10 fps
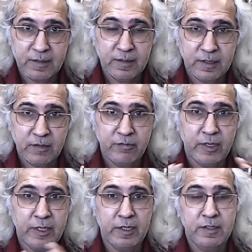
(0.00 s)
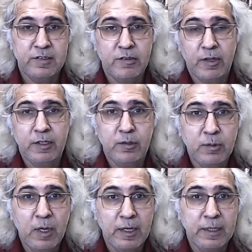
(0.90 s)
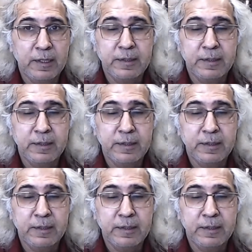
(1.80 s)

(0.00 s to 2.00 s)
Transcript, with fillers: that Freire is trying to highlight.